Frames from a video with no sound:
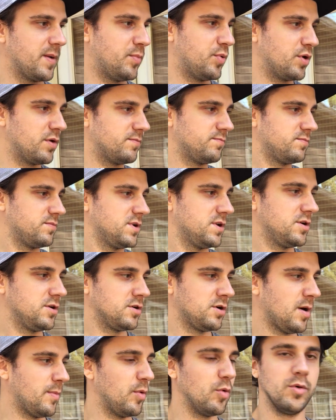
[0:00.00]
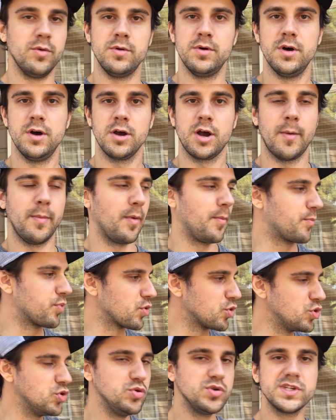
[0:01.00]
going to put a couple
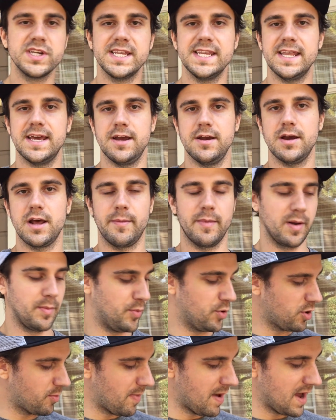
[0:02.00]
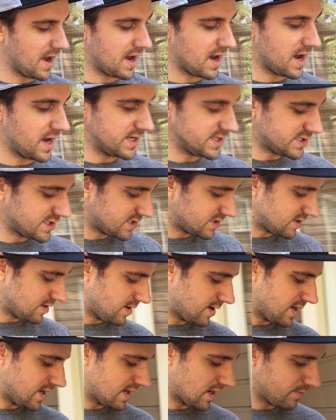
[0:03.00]
brews in there, and I'm going to put a bag of ice,
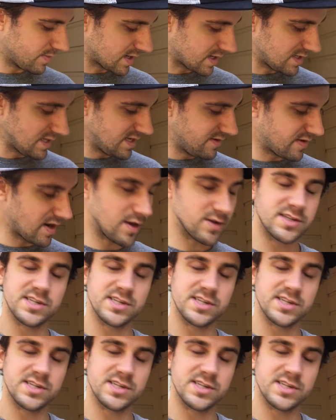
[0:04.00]
and I'm going to leave it